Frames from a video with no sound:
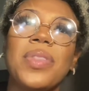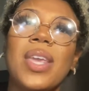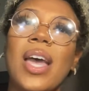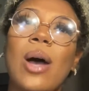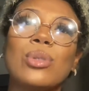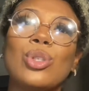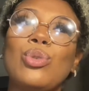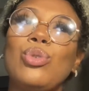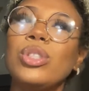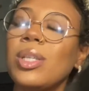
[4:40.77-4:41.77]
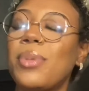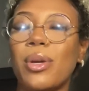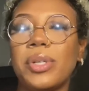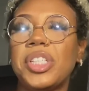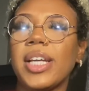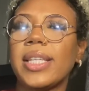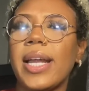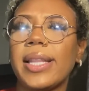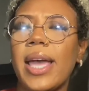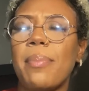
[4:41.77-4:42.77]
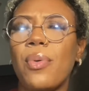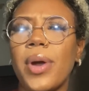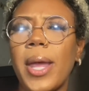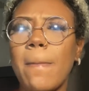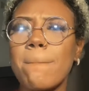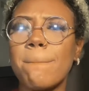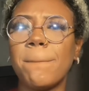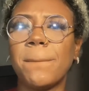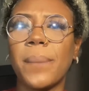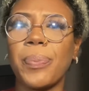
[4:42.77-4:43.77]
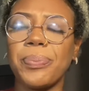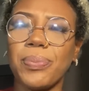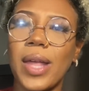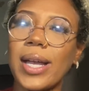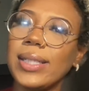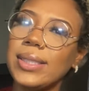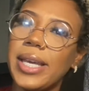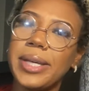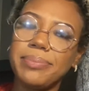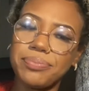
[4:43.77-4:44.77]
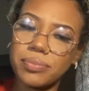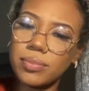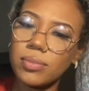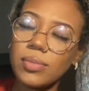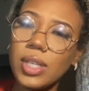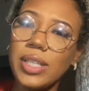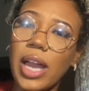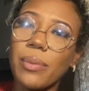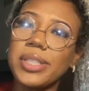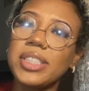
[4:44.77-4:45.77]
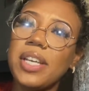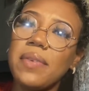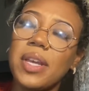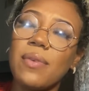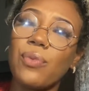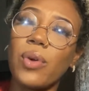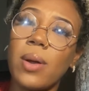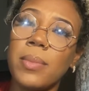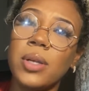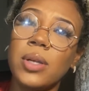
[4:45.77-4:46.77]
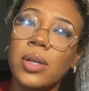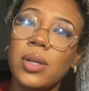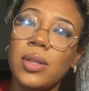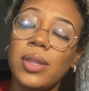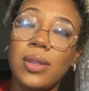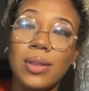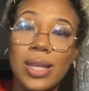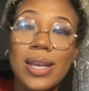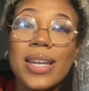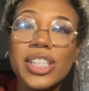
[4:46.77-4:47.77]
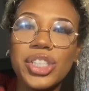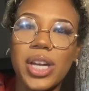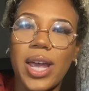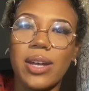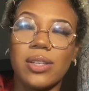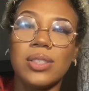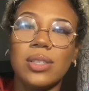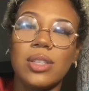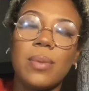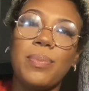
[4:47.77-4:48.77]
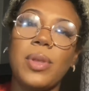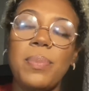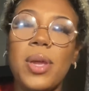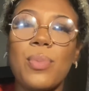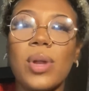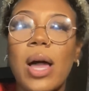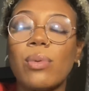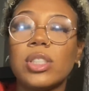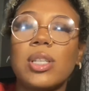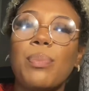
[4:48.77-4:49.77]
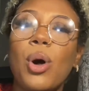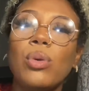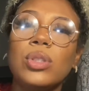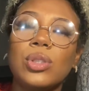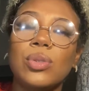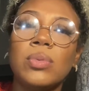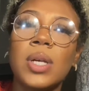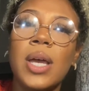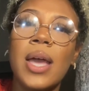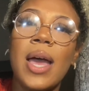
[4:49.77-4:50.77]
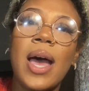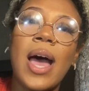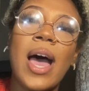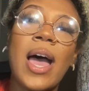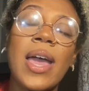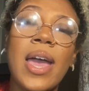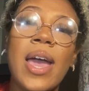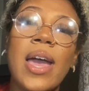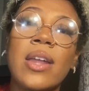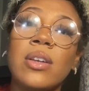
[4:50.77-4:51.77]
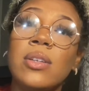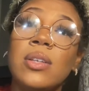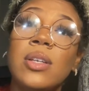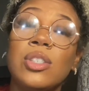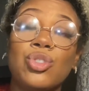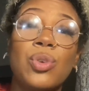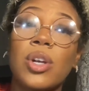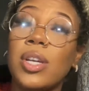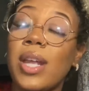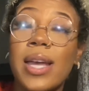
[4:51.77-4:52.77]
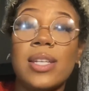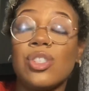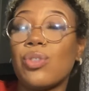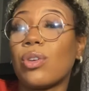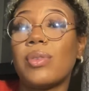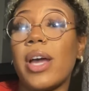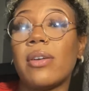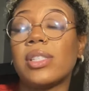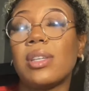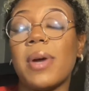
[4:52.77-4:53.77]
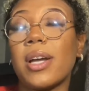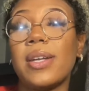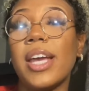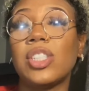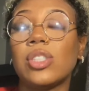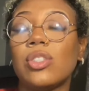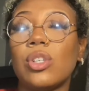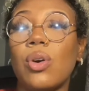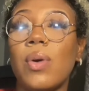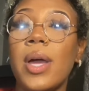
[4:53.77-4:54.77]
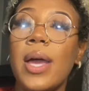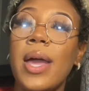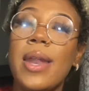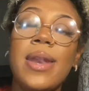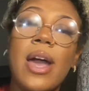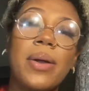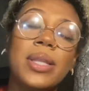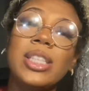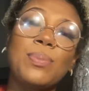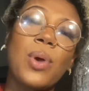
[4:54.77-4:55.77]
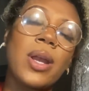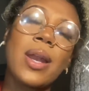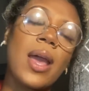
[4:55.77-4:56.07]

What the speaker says: I was so used to being rejected at that point. Like I said, not receiving it from the initiators, the people I was supposed to. It had them trickle down into my connections. So now at this point,